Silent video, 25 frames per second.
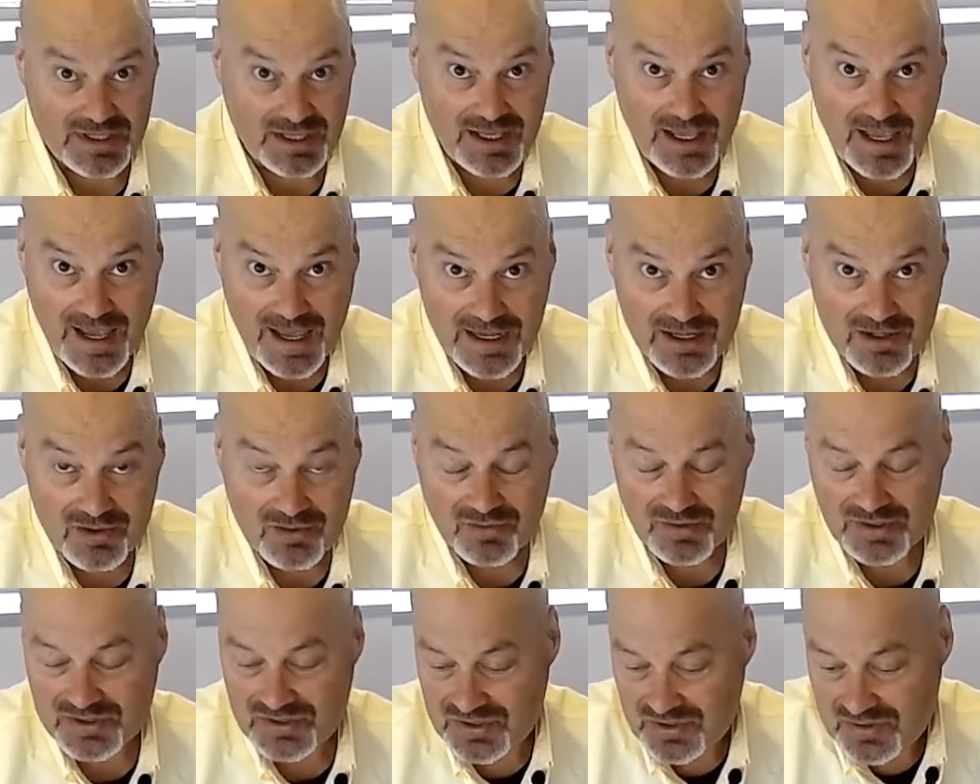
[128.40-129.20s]

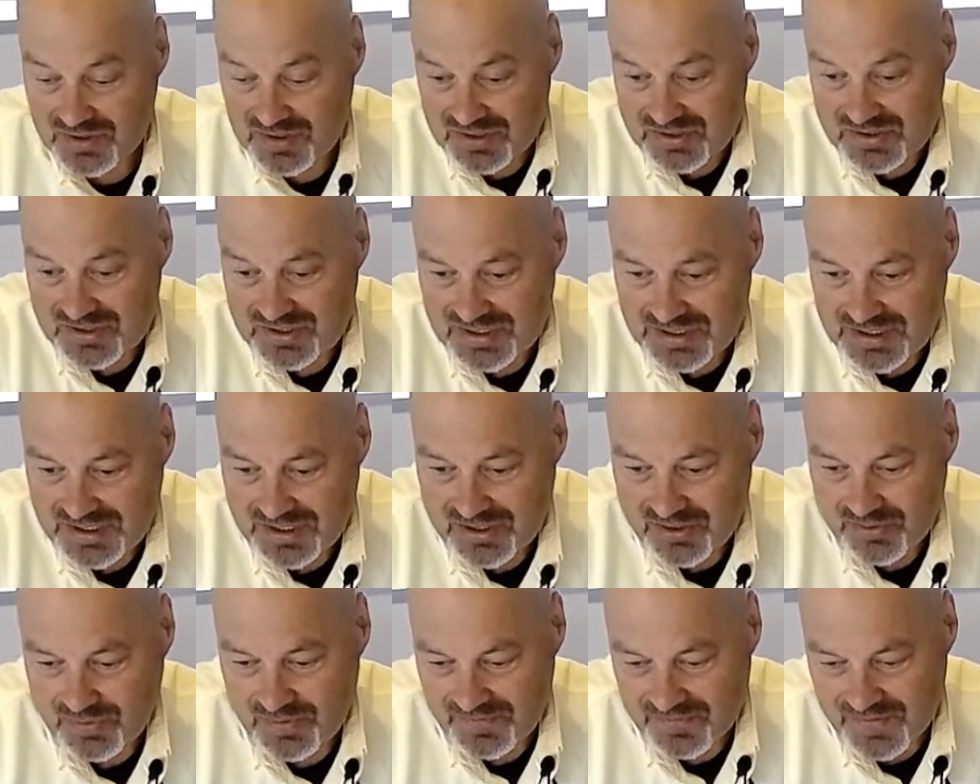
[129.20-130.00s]
categories. You can see
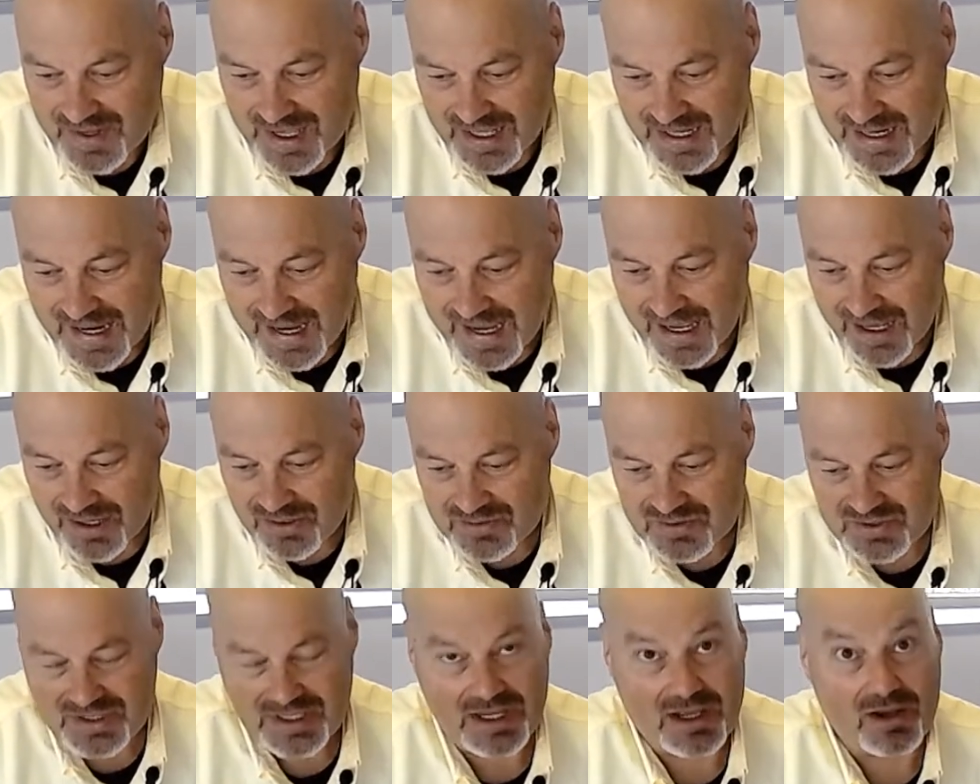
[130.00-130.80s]
here we've got
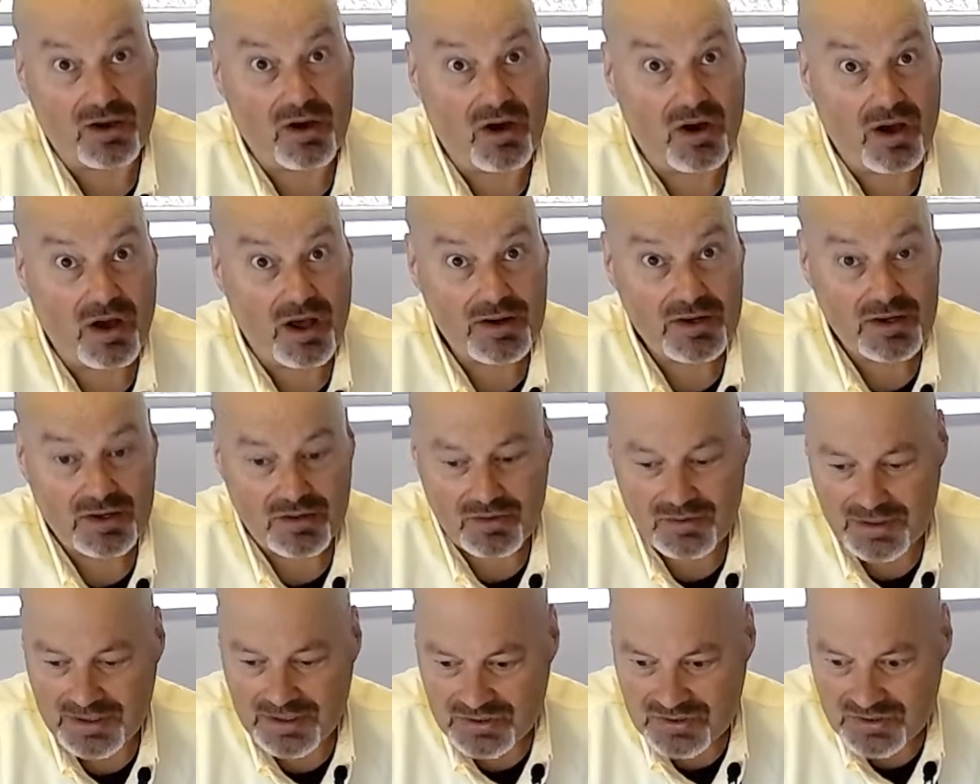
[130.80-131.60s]
housing,
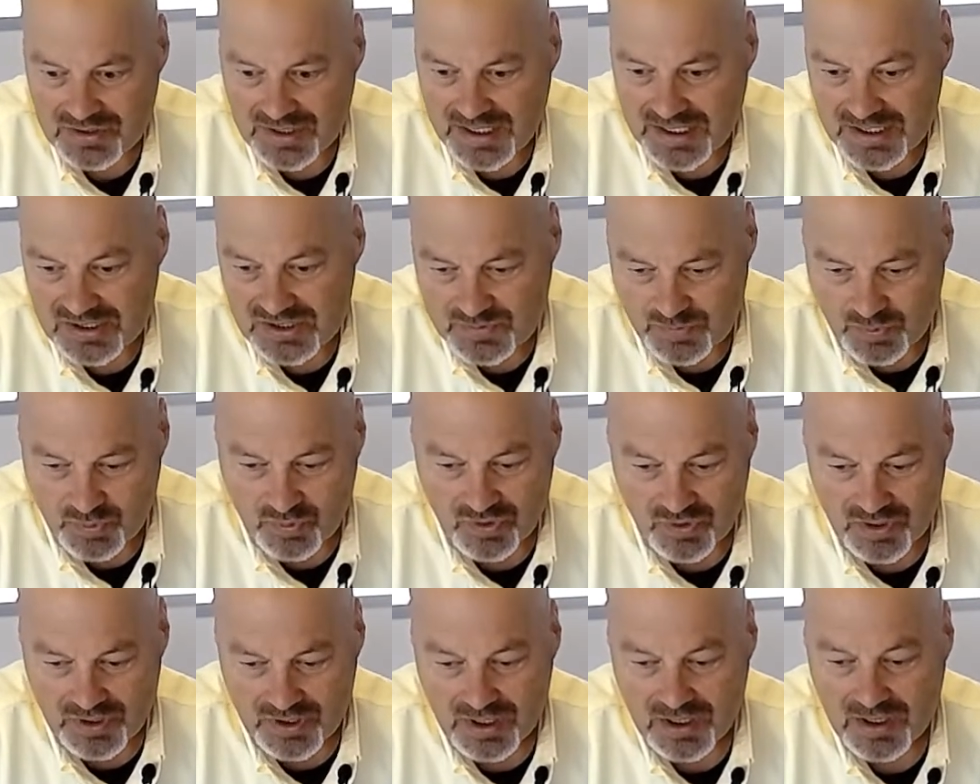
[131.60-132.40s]
auto and
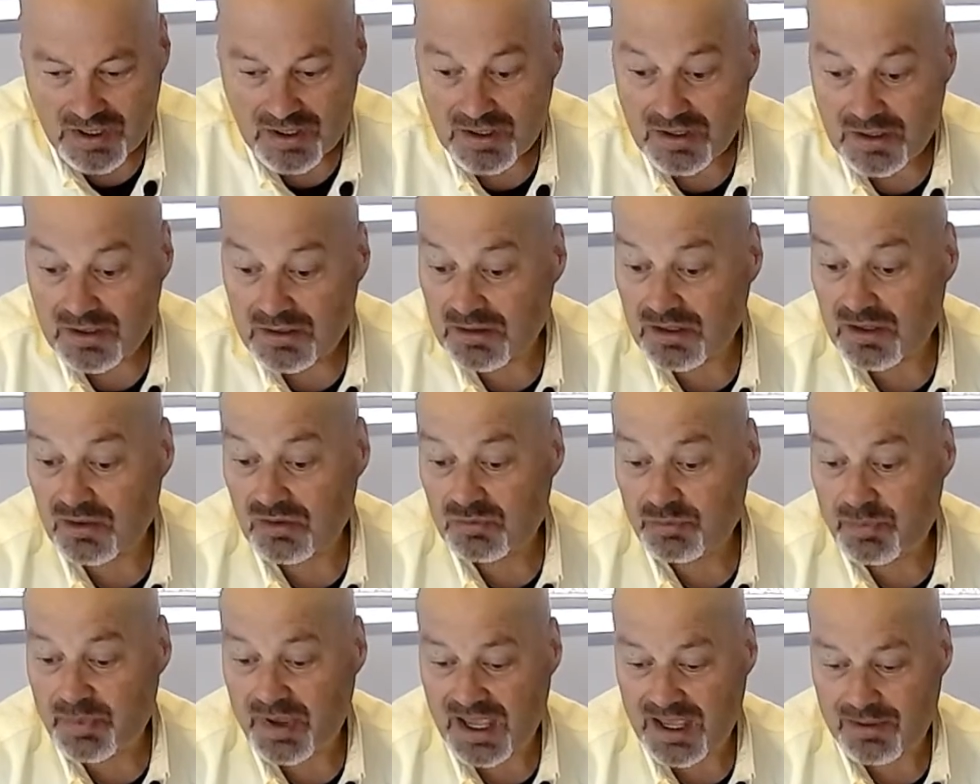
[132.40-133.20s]
transport,
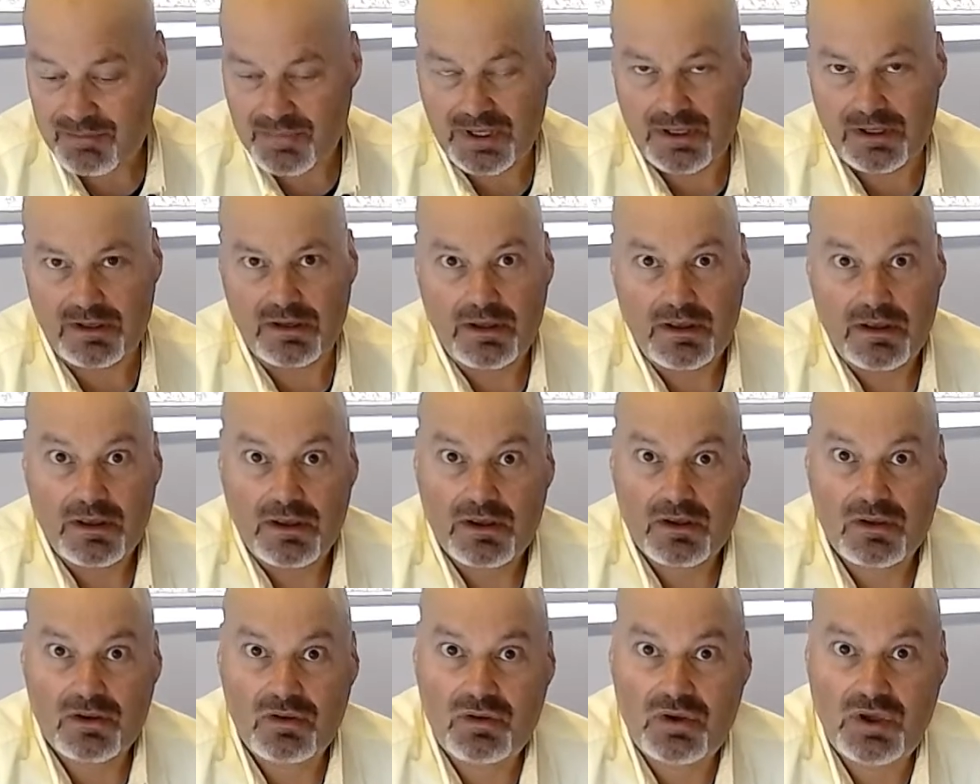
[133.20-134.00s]
loan payment,
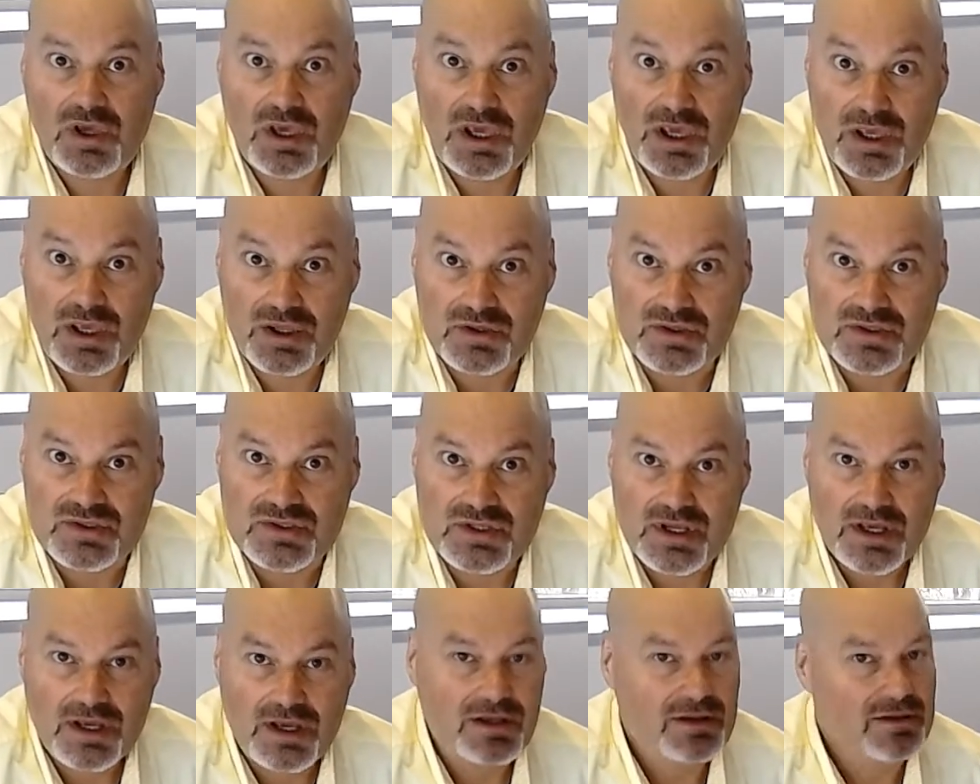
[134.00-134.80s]

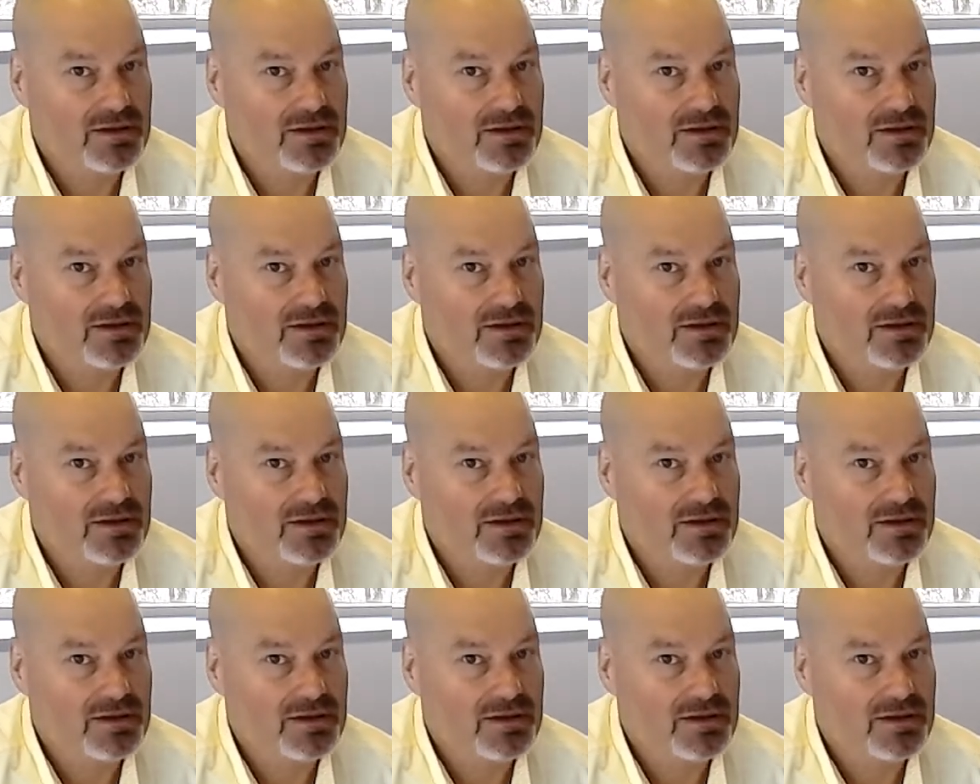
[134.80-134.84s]
kids.